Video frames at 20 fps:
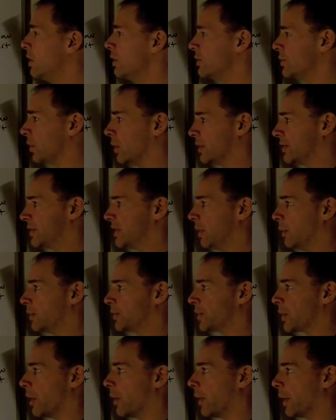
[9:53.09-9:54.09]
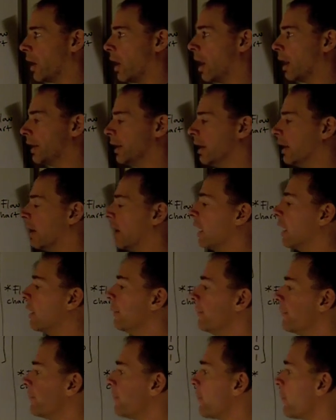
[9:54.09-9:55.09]
So let's see what's going on here.
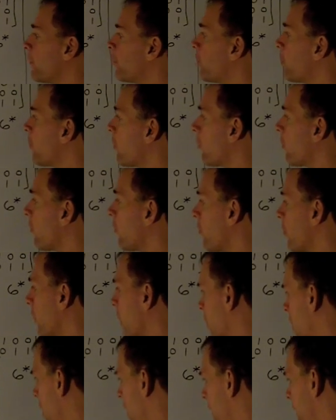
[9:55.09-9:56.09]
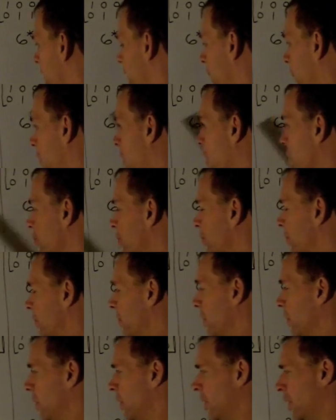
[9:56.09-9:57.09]
First,
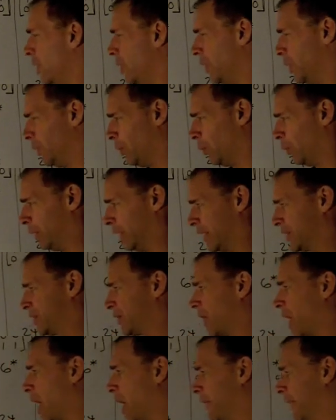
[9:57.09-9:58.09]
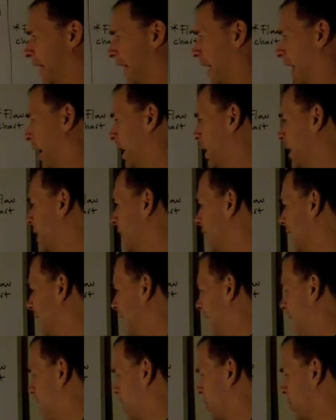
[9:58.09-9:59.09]
we list all the
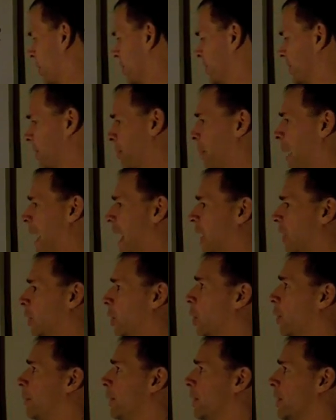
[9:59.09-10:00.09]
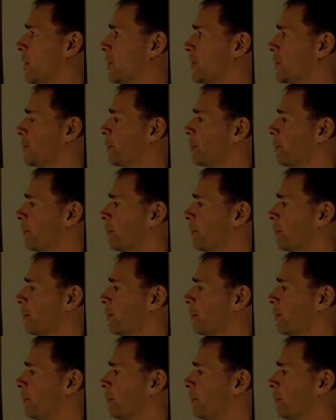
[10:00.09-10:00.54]
characteristic polynomials.